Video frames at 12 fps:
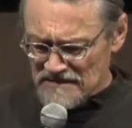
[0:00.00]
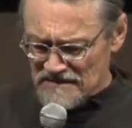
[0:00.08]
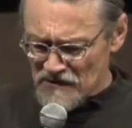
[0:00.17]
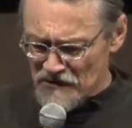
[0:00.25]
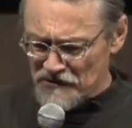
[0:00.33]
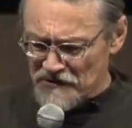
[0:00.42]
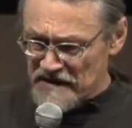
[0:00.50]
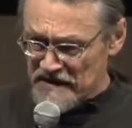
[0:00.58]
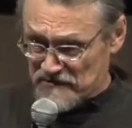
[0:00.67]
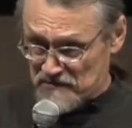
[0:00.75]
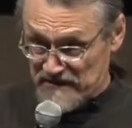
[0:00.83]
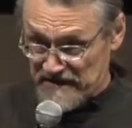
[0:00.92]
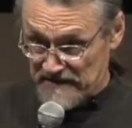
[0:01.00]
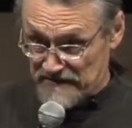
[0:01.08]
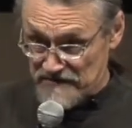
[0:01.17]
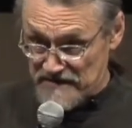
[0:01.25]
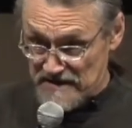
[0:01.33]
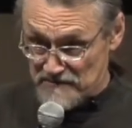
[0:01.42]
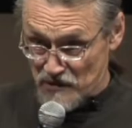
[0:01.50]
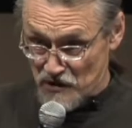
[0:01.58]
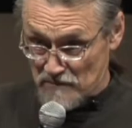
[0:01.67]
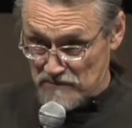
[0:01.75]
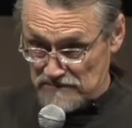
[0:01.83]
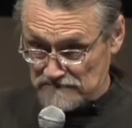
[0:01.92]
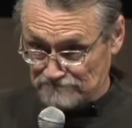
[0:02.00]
well, you're going to have to pay for that bulb.